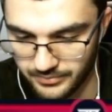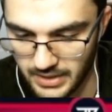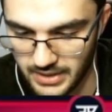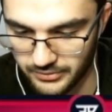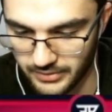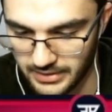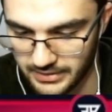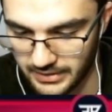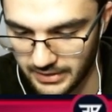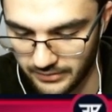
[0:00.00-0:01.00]
That's what I
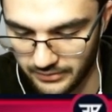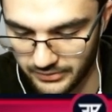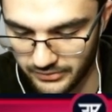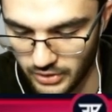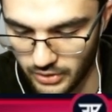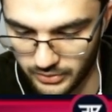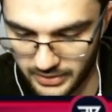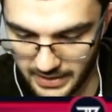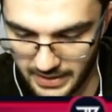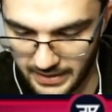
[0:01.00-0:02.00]
think of every so.
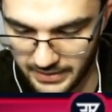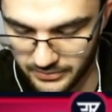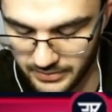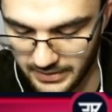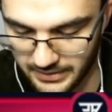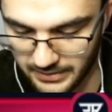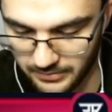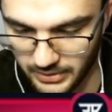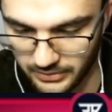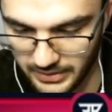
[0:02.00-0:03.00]
Okay, I do not think
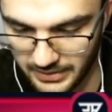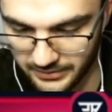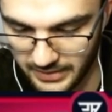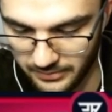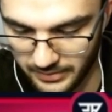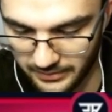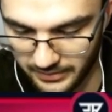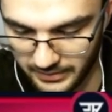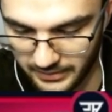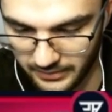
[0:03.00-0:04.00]
Balloon. That is not what I
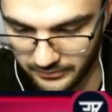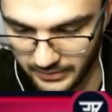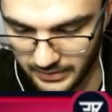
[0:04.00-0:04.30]
think of.